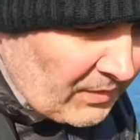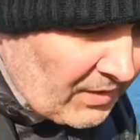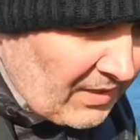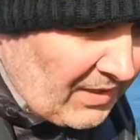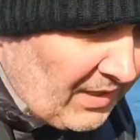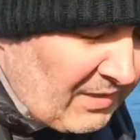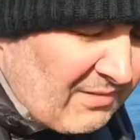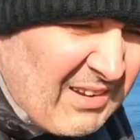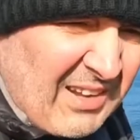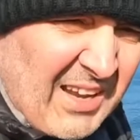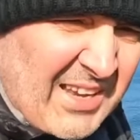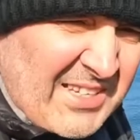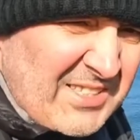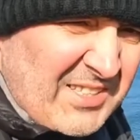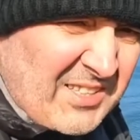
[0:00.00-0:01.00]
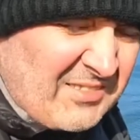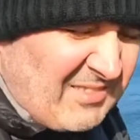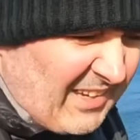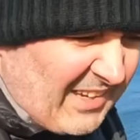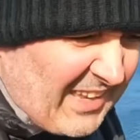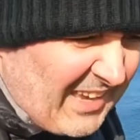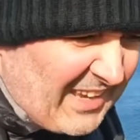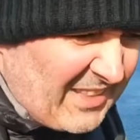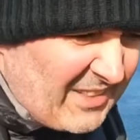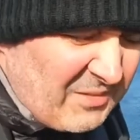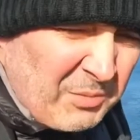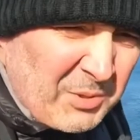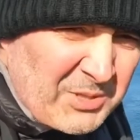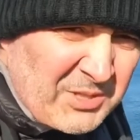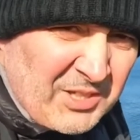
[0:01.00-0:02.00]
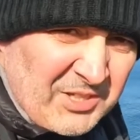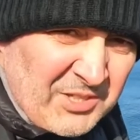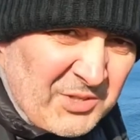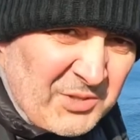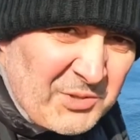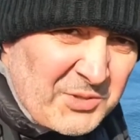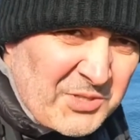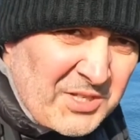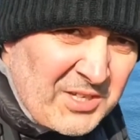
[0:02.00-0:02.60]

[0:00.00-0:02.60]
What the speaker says: and I realised that again there wasn't a huge